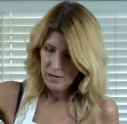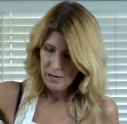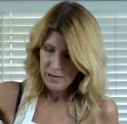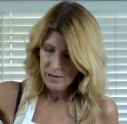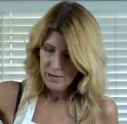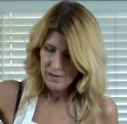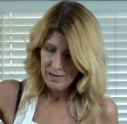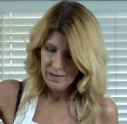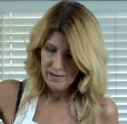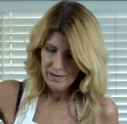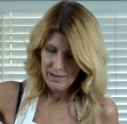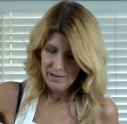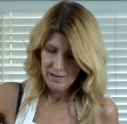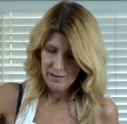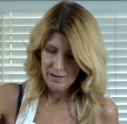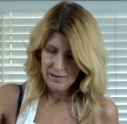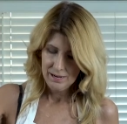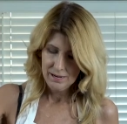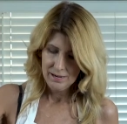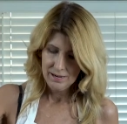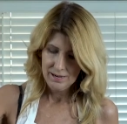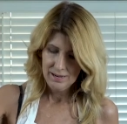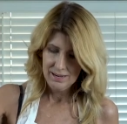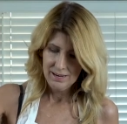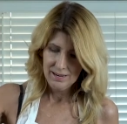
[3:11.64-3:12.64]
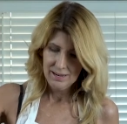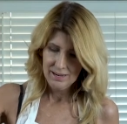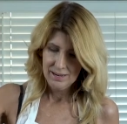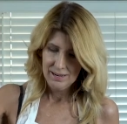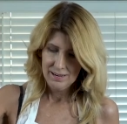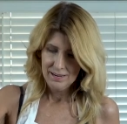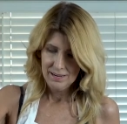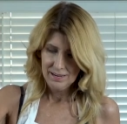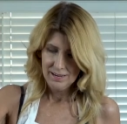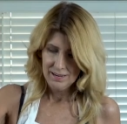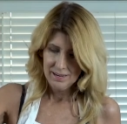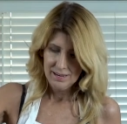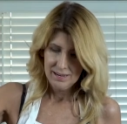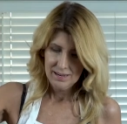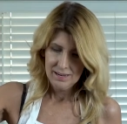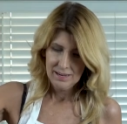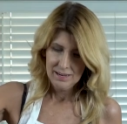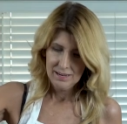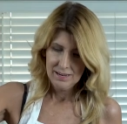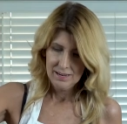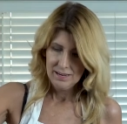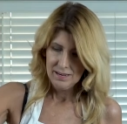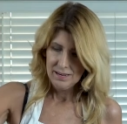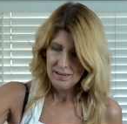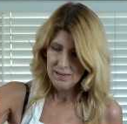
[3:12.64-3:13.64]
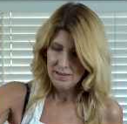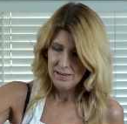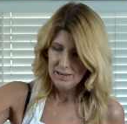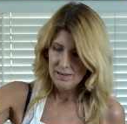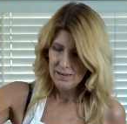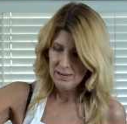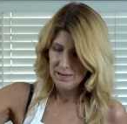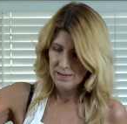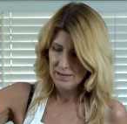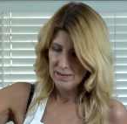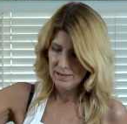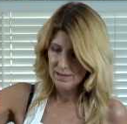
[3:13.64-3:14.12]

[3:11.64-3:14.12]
(no one is talking)